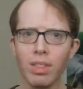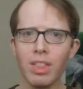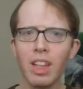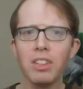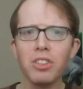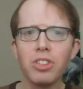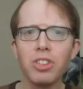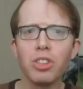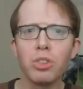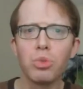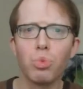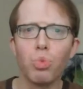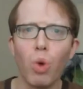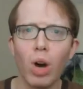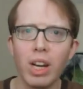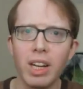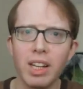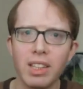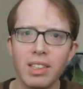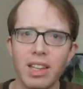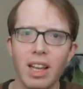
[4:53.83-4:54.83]
That's just
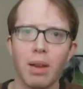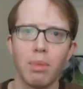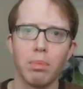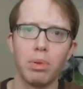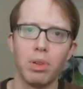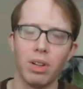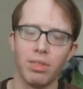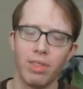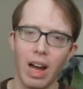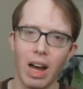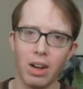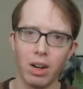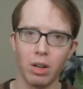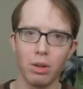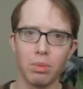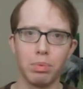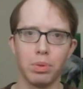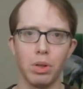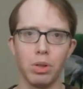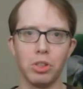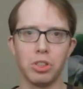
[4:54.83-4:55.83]
one example of how to
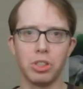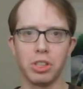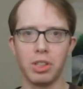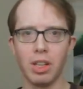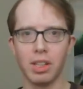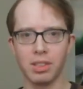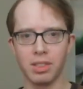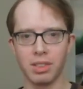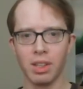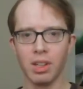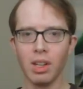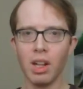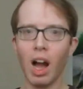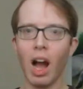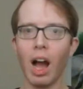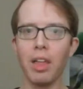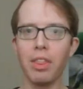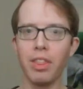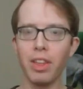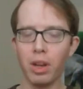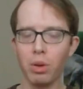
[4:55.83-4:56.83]
approach this.
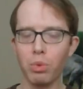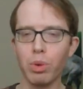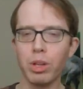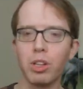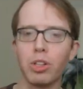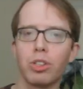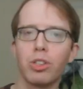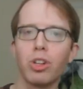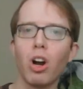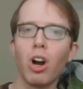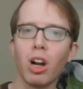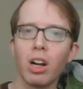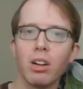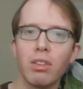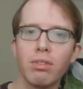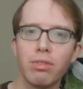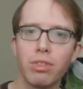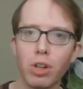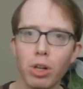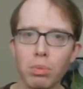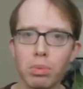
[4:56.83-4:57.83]
I think when you're
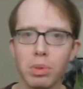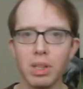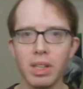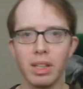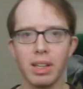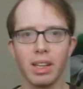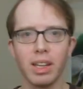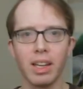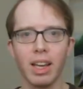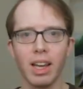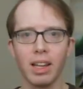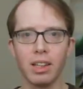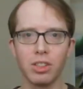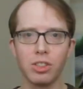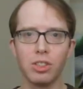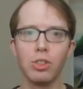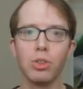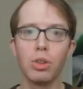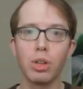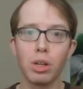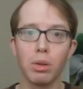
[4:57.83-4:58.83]
talking verbally to
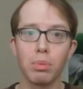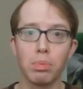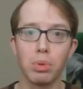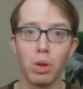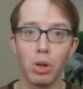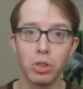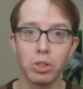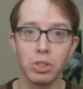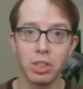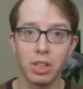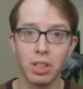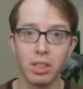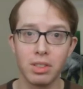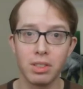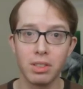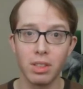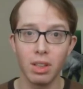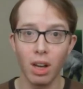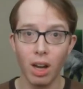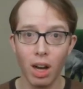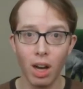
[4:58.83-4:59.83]
kids, you can approach
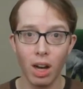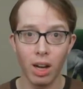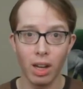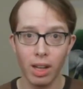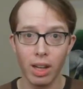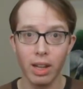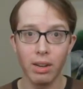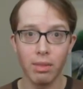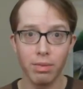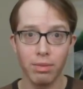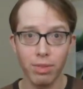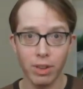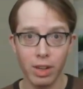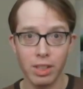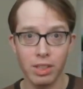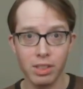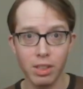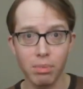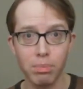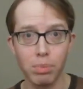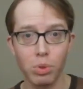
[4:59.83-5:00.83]
this uh, in a very
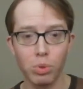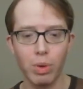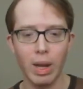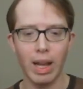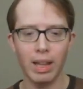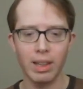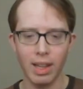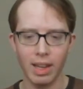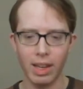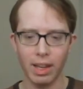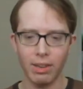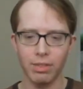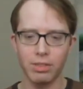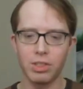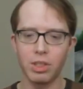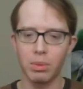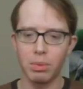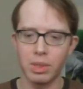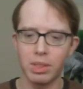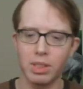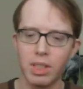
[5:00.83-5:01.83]
simple way. Like if
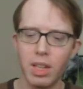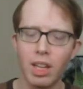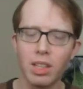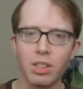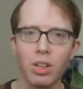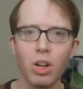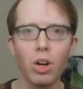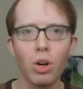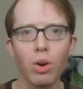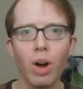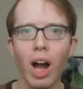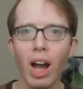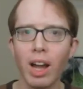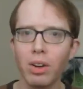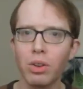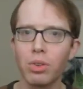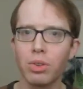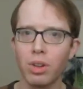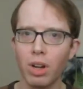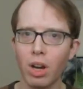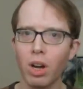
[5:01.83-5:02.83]
someone says, oh, I
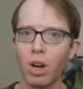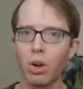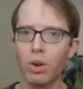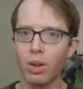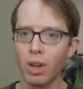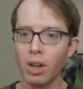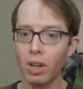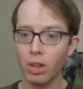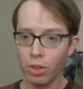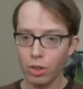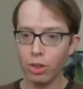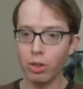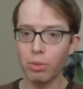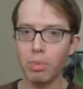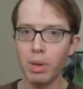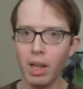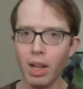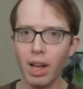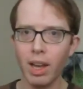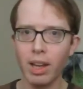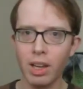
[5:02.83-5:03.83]
don't know, you can
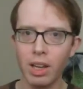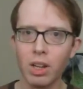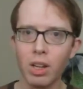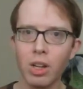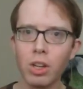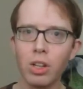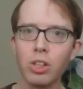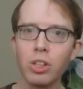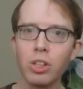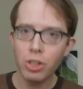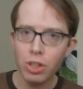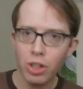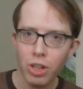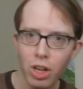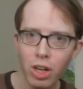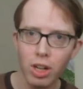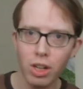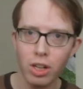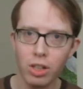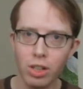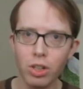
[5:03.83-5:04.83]
be like,
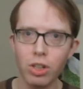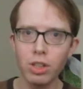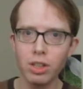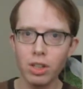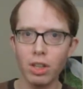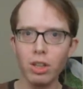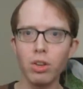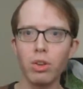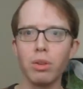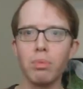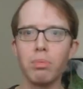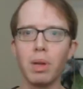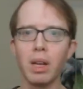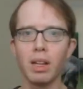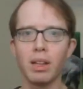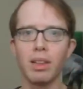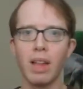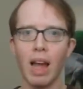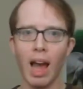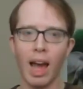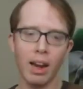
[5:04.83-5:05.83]
good, good that you
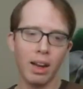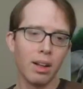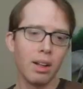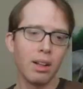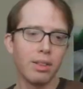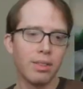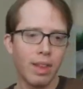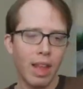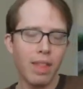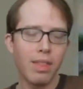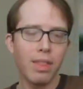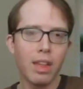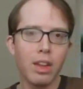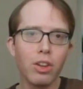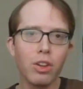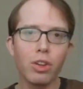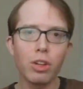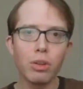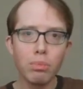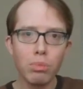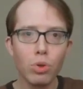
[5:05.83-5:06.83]
admitted that. And then, then
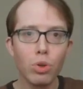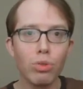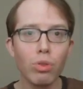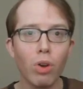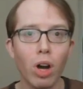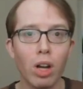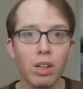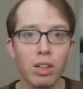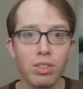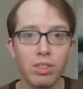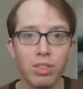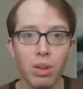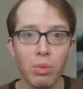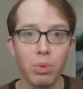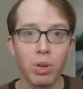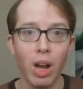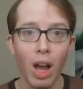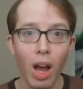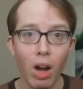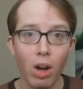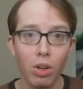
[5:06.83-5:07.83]
you can move on to
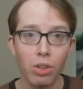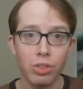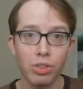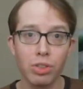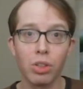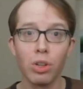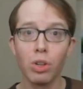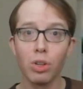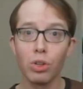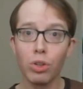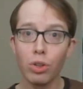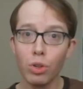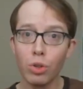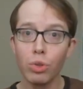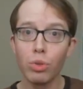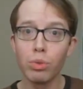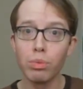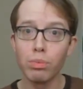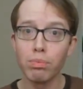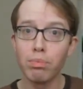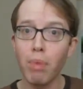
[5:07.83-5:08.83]
someone else
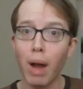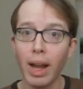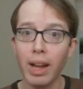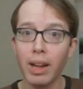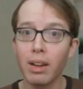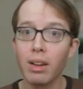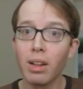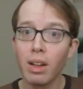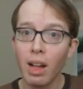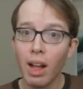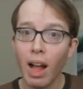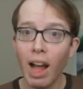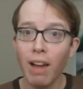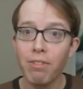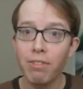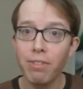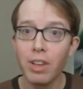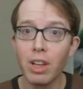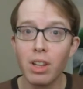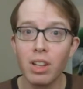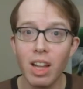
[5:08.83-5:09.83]
who might
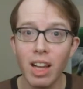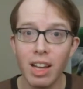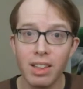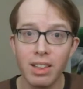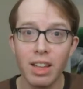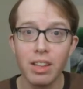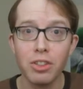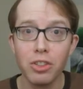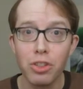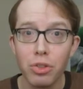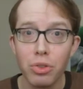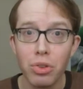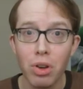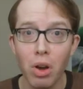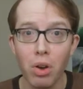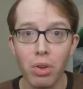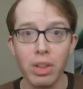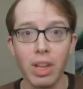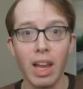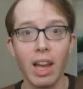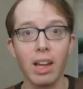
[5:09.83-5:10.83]
feel like they do
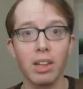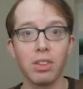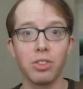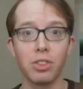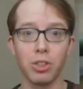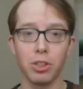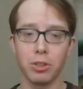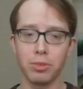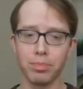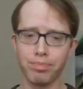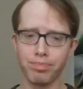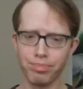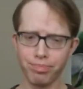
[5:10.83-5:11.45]
know the answer.